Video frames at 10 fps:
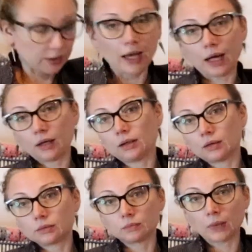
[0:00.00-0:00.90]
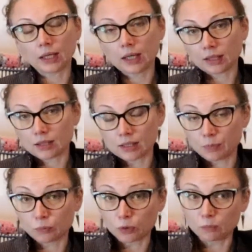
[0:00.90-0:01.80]
yeah, my
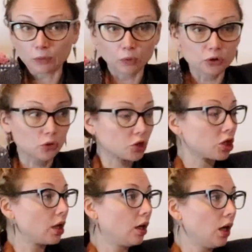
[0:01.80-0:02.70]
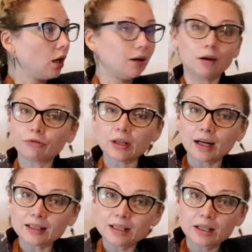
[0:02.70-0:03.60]
ex-husband probably will not love the
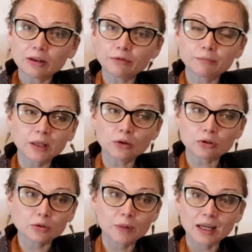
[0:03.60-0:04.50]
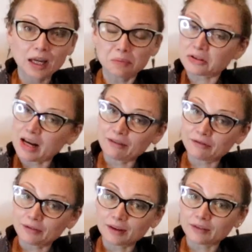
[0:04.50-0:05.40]
idea of me not being able to
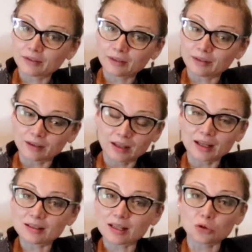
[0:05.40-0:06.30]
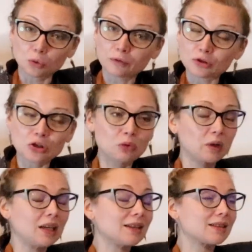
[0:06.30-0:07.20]
have the kids at all for 2
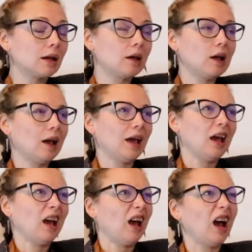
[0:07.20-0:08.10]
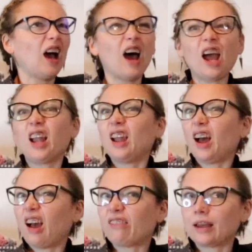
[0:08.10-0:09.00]
weeks. I
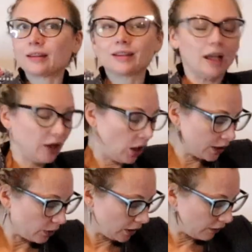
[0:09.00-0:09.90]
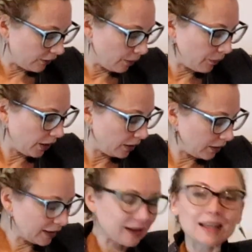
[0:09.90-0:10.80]
love it. No, I don't love it, but
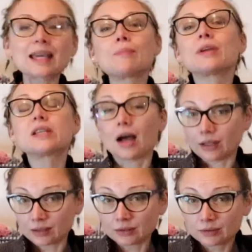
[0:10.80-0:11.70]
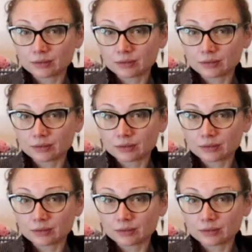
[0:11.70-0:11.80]
like, it can be done.